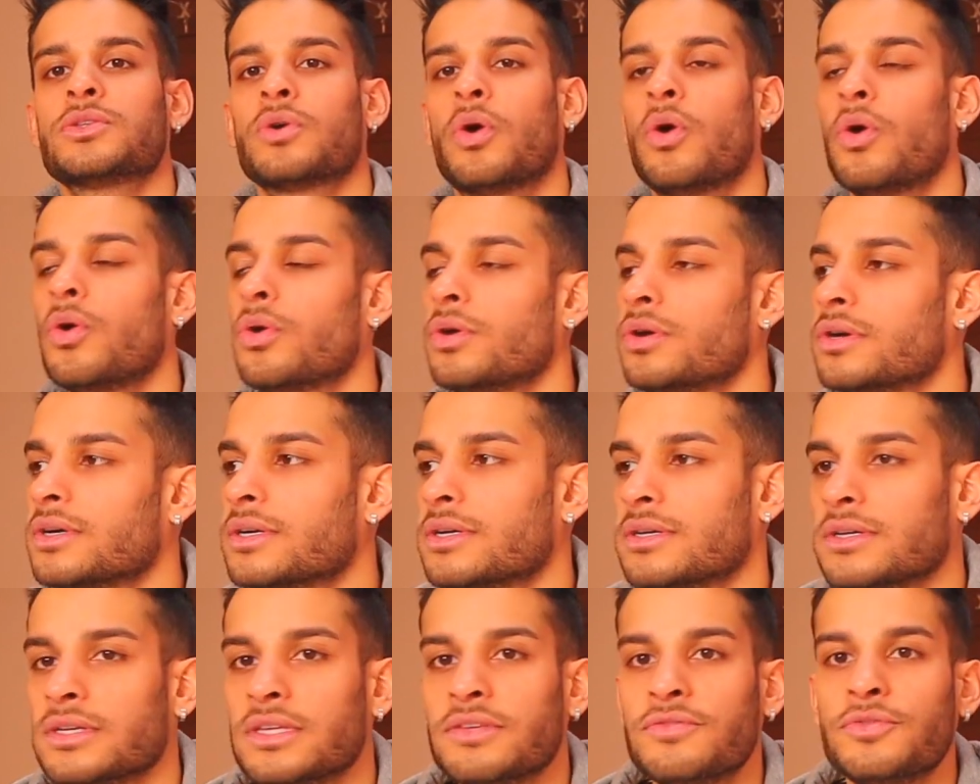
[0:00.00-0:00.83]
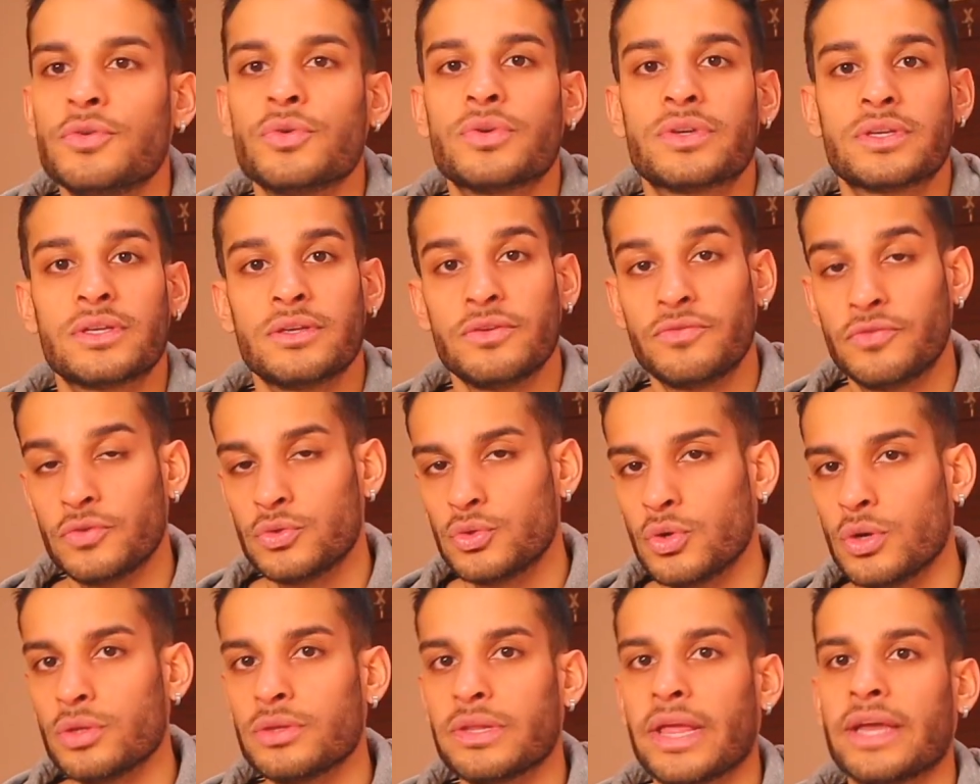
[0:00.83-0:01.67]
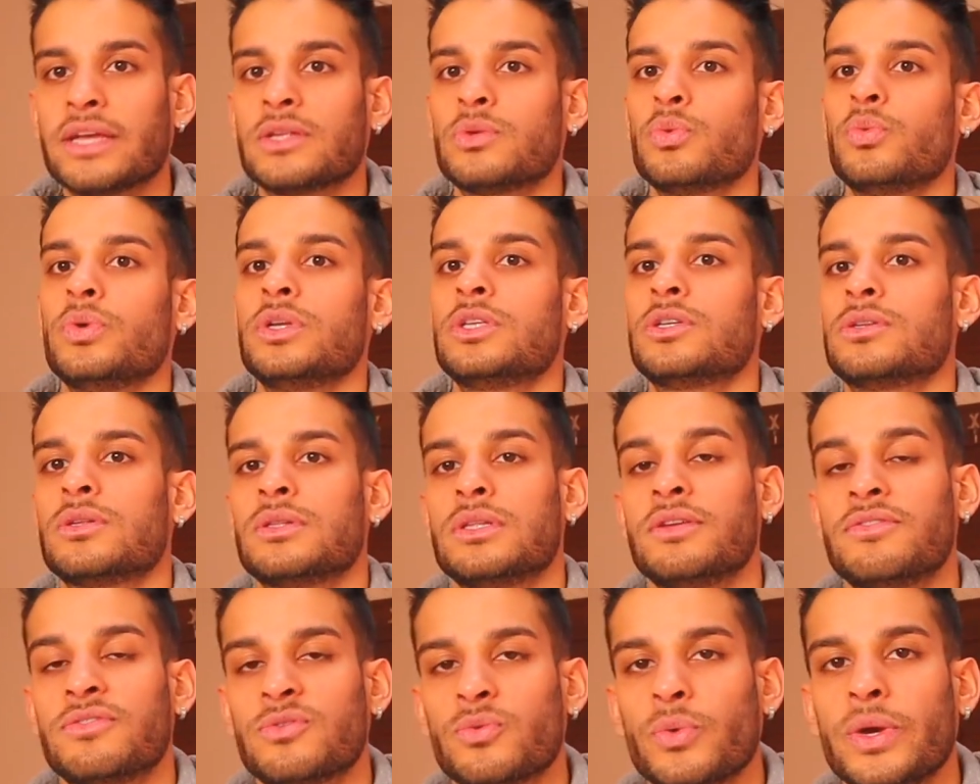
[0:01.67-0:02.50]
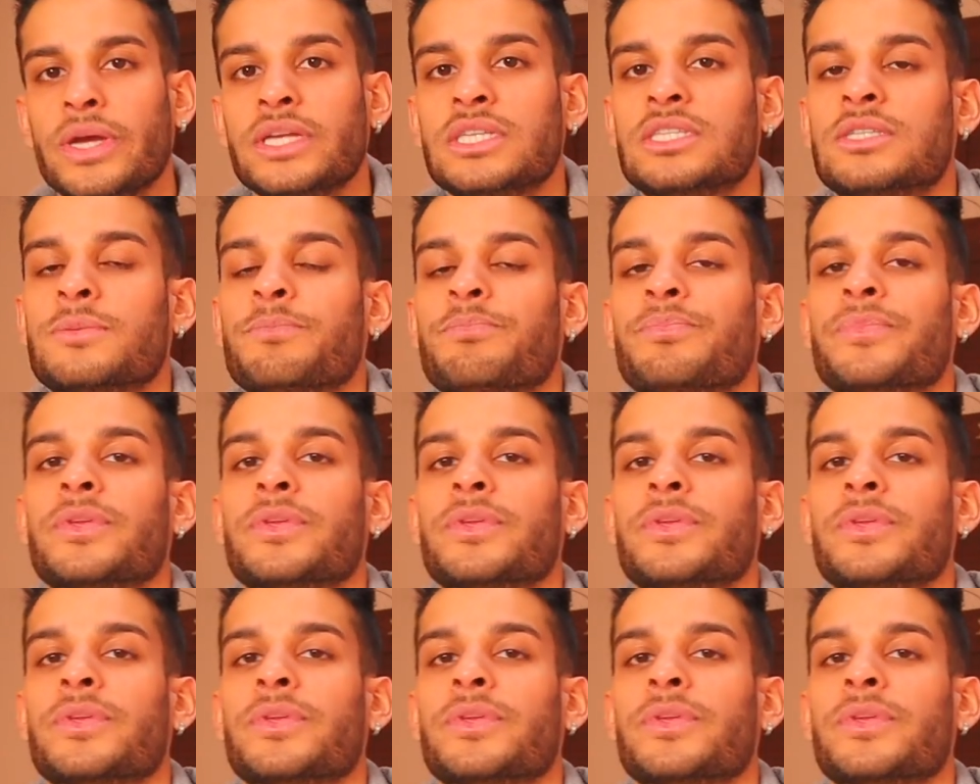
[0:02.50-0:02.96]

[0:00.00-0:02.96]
Or if you don't like to lift weights,